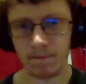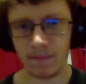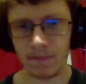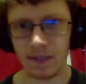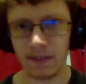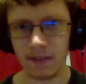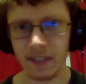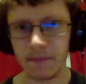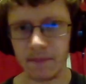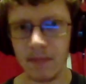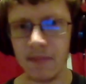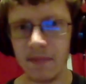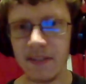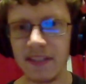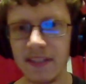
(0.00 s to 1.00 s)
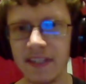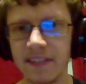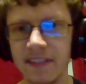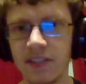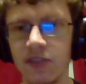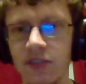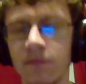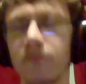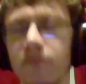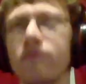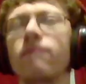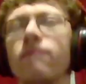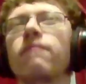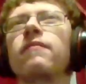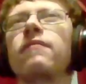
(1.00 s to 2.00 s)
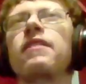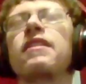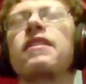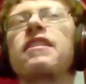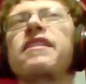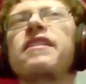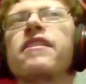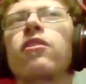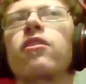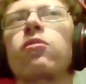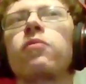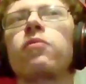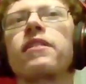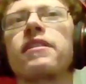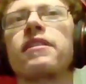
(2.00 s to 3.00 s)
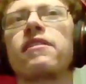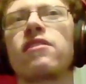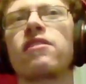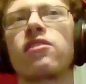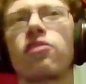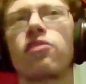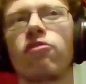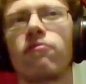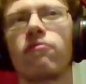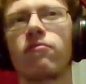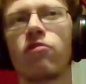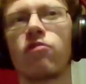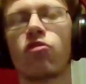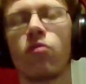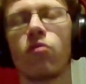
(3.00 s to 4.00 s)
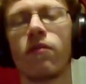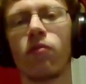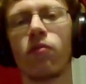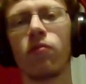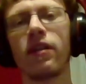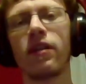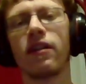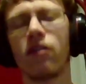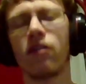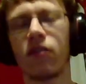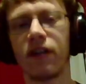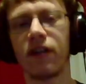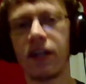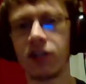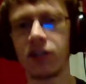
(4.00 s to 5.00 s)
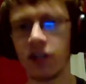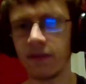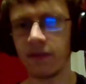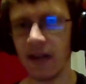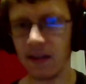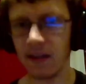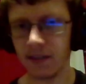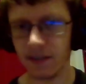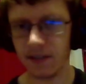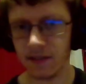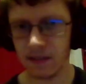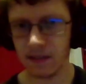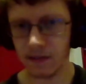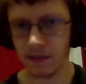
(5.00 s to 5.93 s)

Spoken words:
Like, maybe that Neo is sort of a reincarnation of Alex?